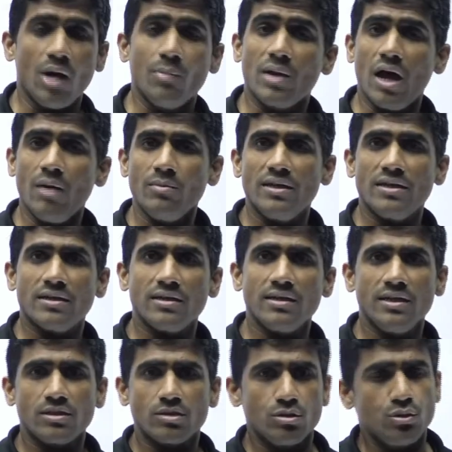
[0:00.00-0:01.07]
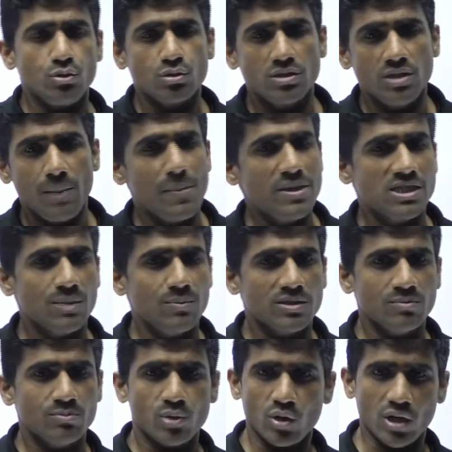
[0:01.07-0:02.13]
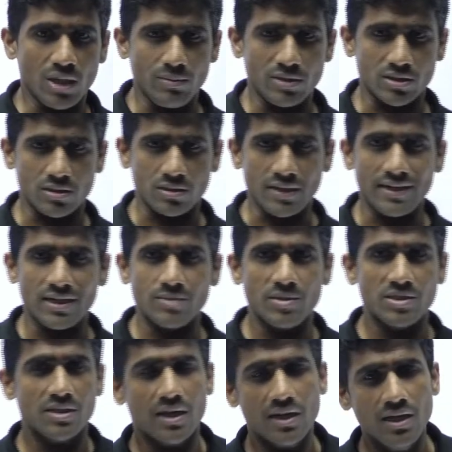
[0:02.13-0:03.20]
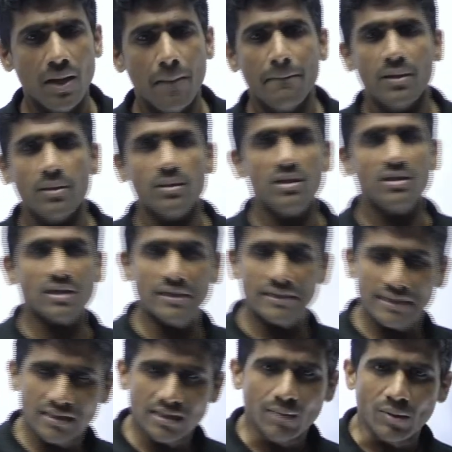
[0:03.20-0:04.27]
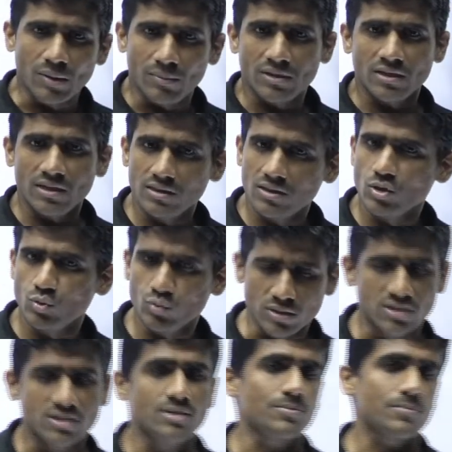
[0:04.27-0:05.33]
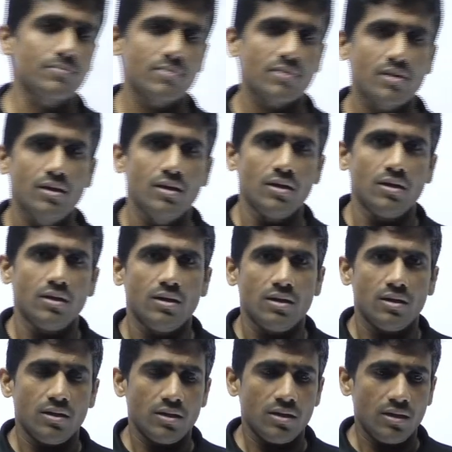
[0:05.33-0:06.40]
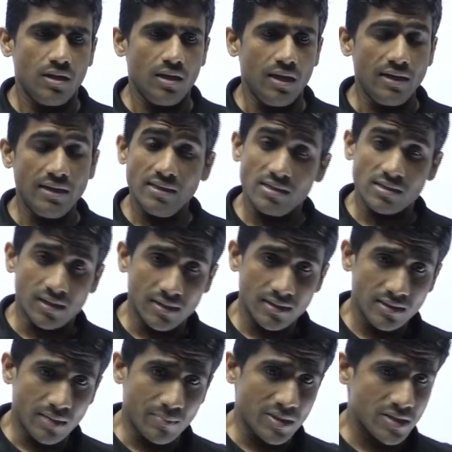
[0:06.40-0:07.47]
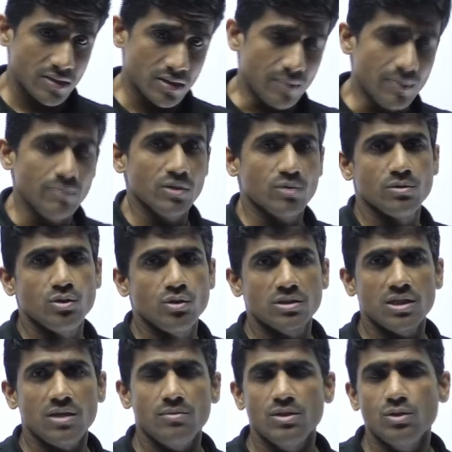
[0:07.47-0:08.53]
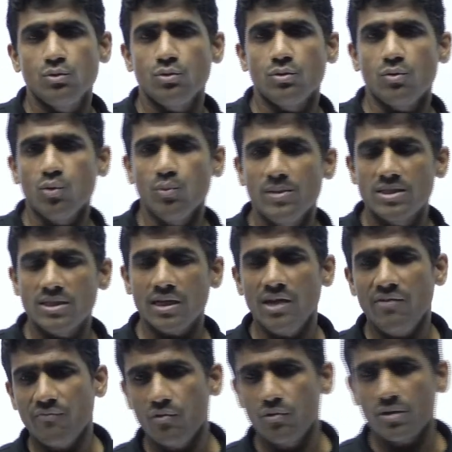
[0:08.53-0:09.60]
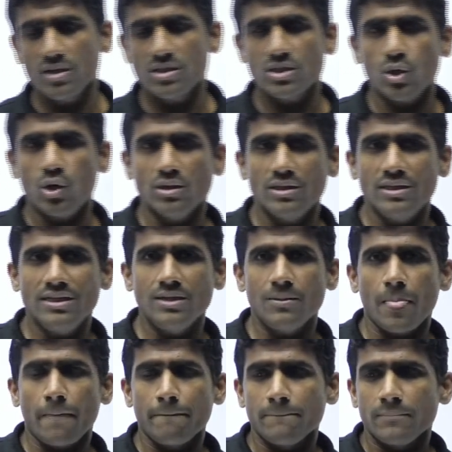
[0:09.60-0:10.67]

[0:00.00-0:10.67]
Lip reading: Abraham Lincoln introduced the Emancipation Proclamation. That is basically the 13th Amendment in the USA. And in the 13th Amendment of USA, who basically focused on the